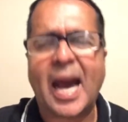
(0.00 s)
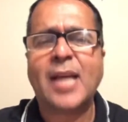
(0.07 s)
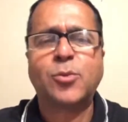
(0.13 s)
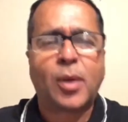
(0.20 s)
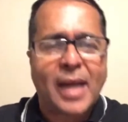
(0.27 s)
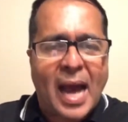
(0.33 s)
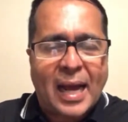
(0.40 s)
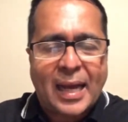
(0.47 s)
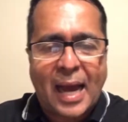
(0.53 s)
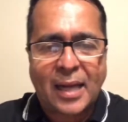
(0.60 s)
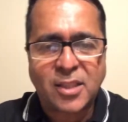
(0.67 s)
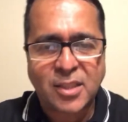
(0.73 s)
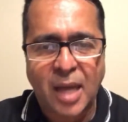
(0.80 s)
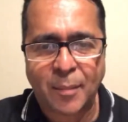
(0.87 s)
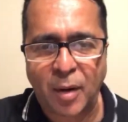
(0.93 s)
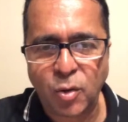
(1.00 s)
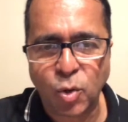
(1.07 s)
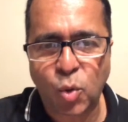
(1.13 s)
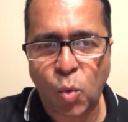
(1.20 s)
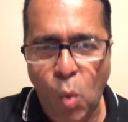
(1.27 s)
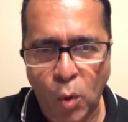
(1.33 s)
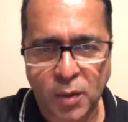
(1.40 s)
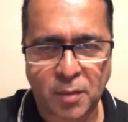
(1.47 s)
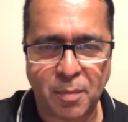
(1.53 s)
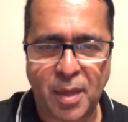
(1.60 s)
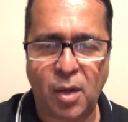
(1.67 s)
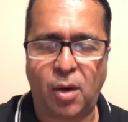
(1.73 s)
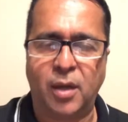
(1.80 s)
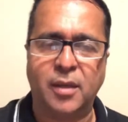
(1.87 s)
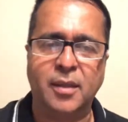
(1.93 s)
That's what Akash Samaru quote
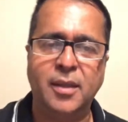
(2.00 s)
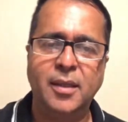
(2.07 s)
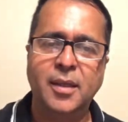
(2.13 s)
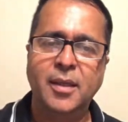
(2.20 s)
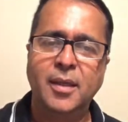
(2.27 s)
me on.